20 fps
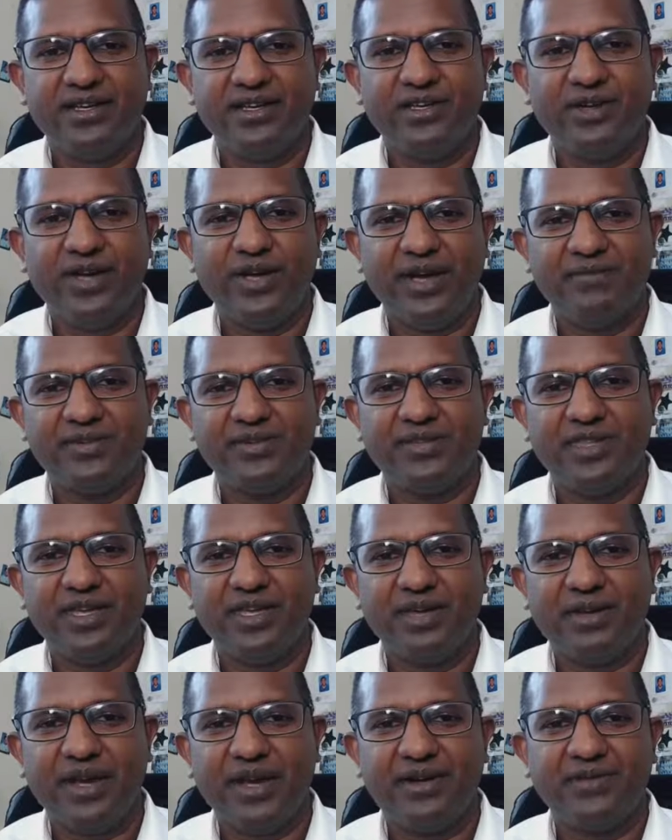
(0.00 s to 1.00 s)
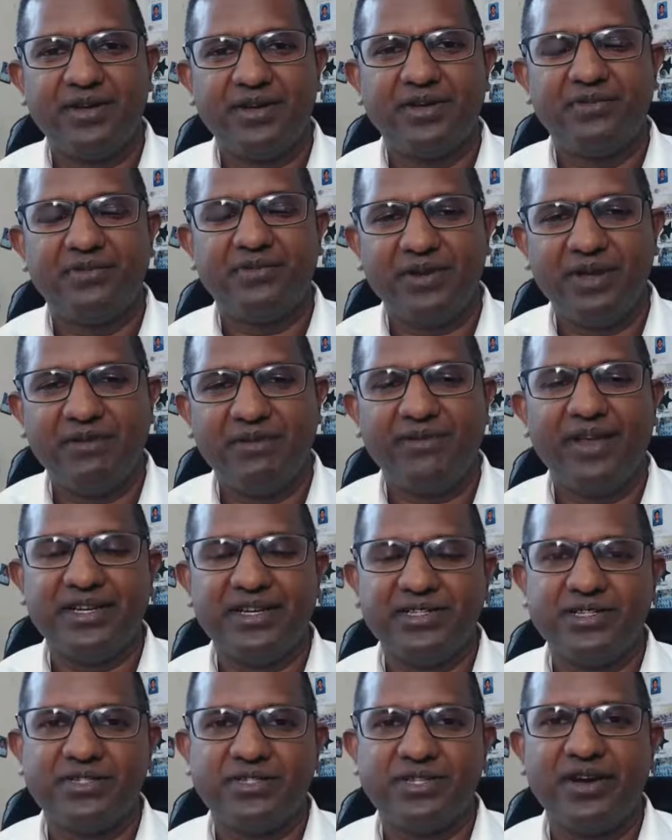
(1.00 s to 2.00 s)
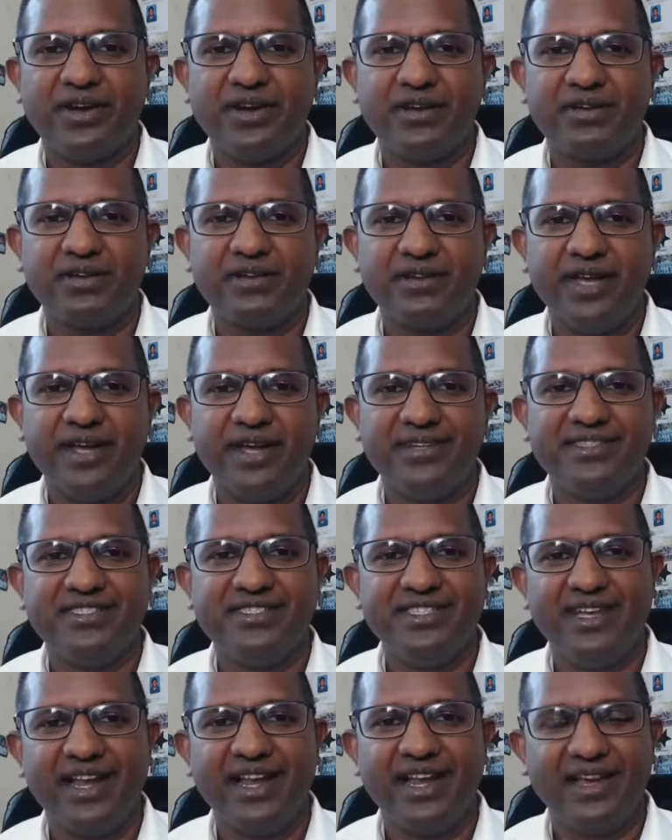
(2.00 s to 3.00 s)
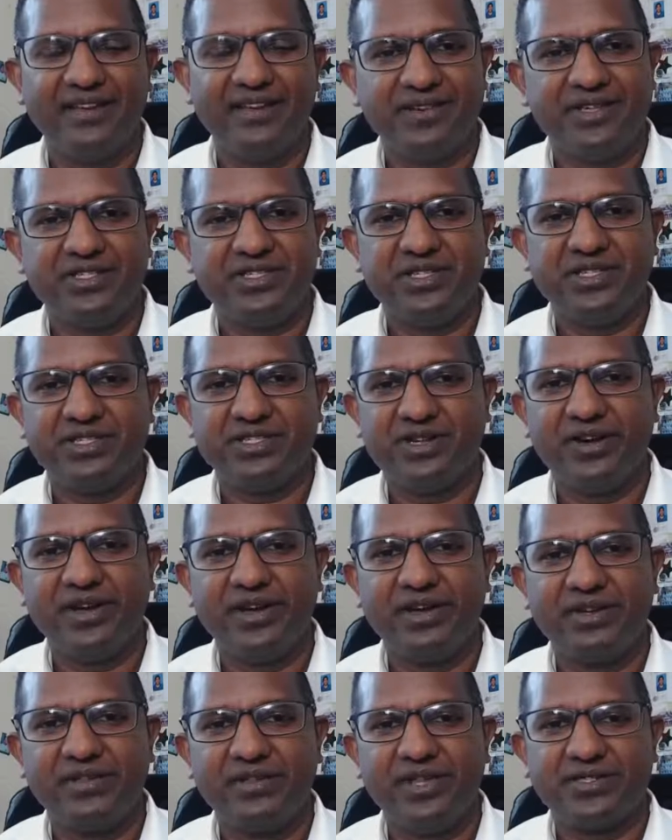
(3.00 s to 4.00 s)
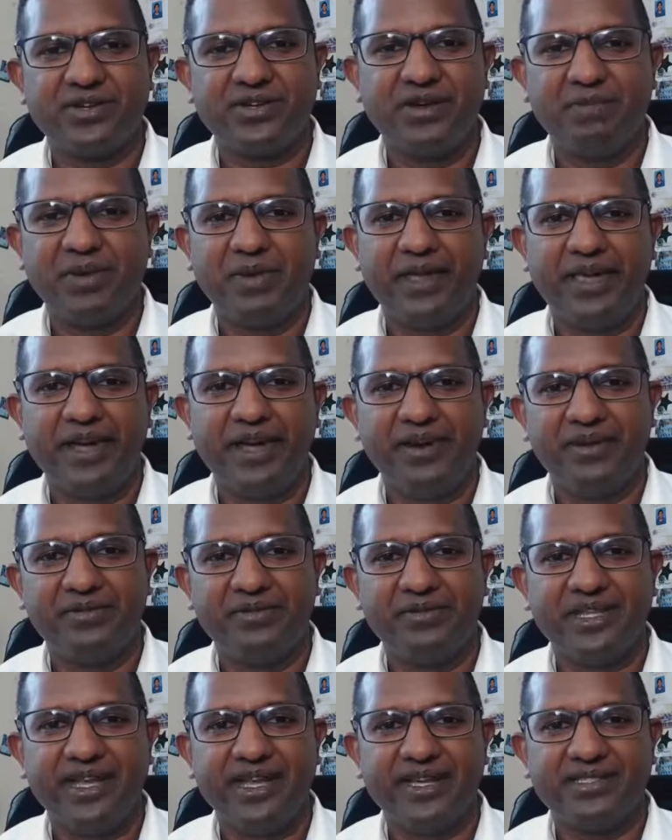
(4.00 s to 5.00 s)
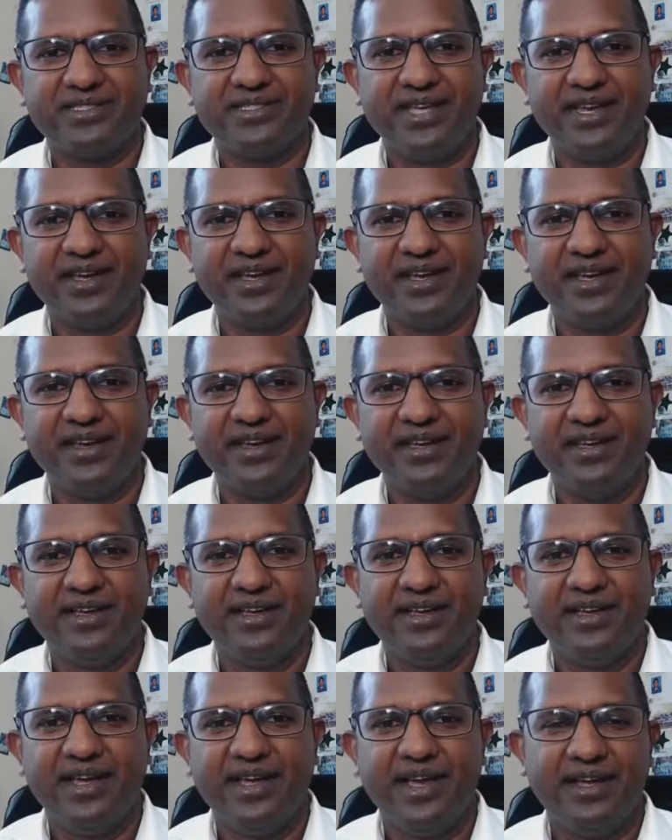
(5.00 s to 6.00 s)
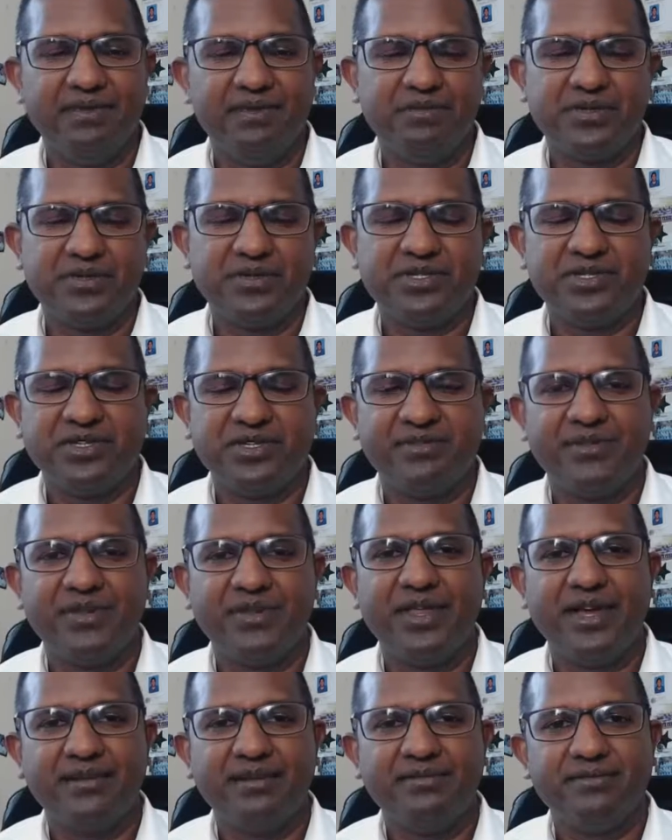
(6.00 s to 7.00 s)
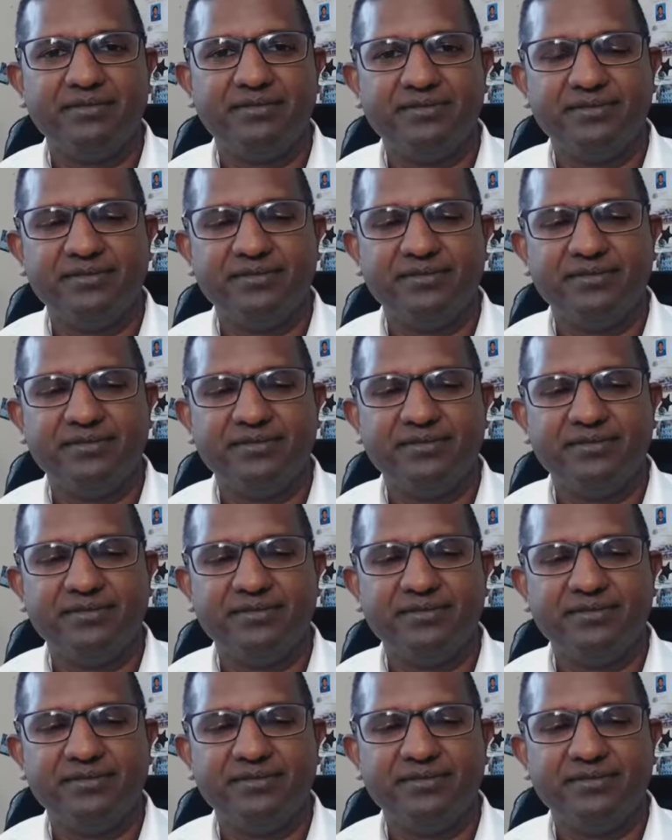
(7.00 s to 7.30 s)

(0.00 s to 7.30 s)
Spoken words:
You have to think about a reflation cycle and deleveraging cycle that's going to play out over the next decade and position for that.